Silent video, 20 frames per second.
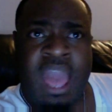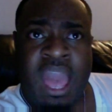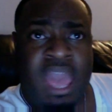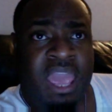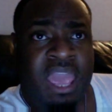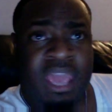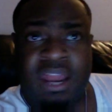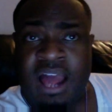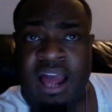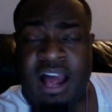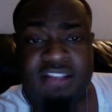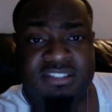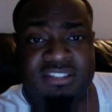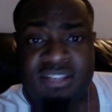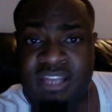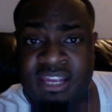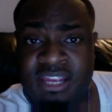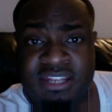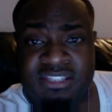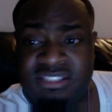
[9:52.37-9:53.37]
And
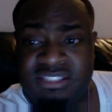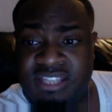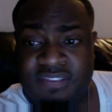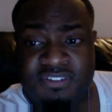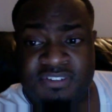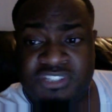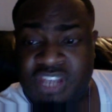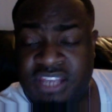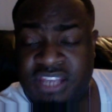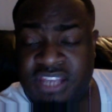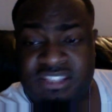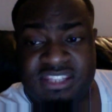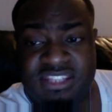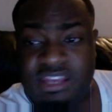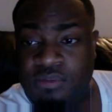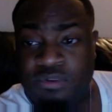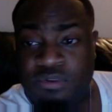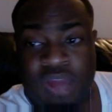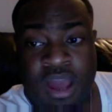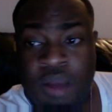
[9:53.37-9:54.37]
Joseline and Stevie J
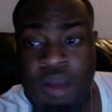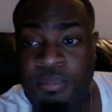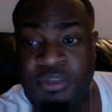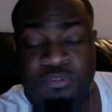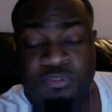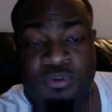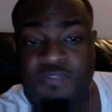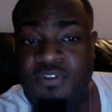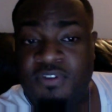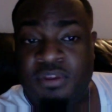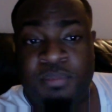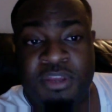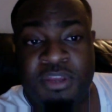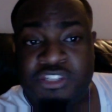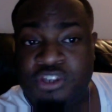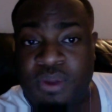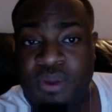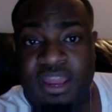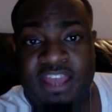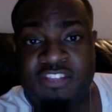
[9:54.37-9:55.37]
said, "No, nah, bitch, we finna
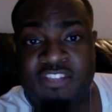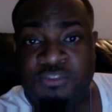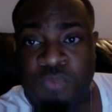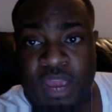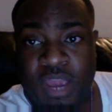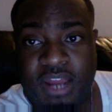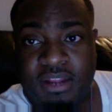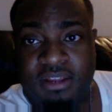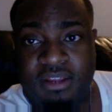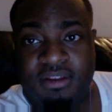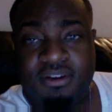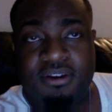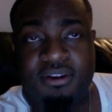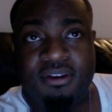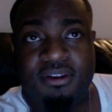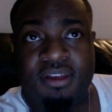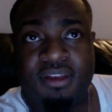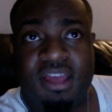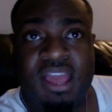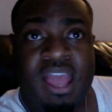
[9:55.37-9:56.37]
beat your ass right in
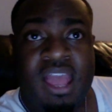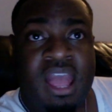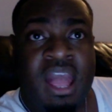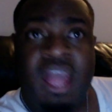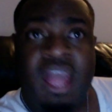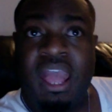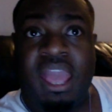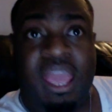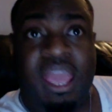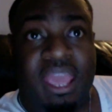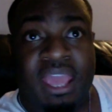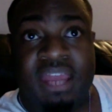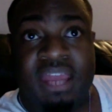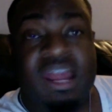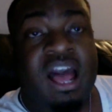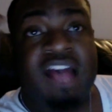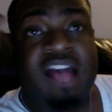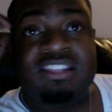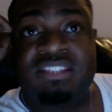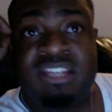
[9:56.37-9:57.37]
here." And
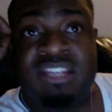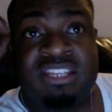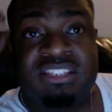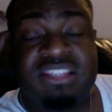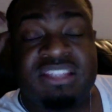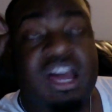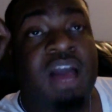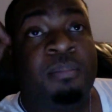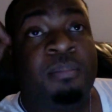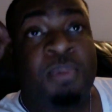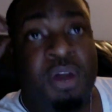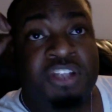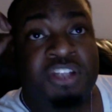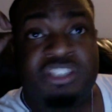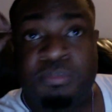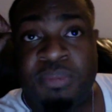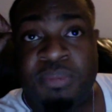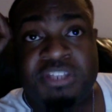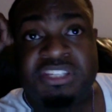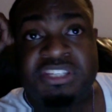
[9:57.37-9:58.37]
Joseline started
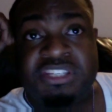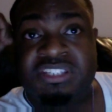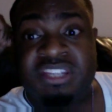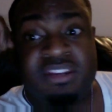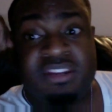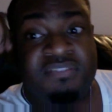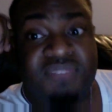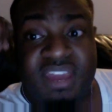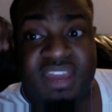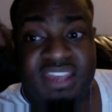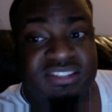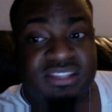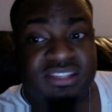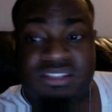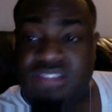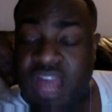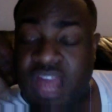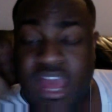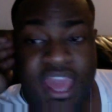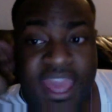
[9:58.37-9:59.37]
punching bitches in the face and
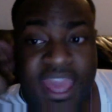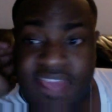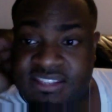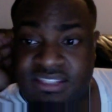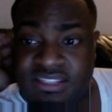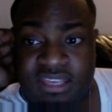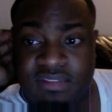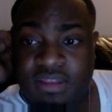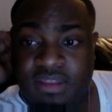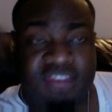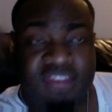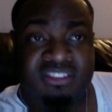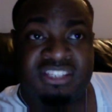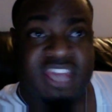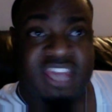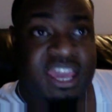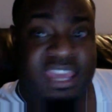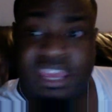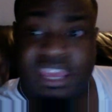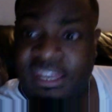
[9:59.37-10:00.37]
start asking and
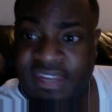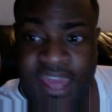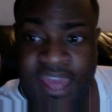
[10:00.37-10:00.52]
taking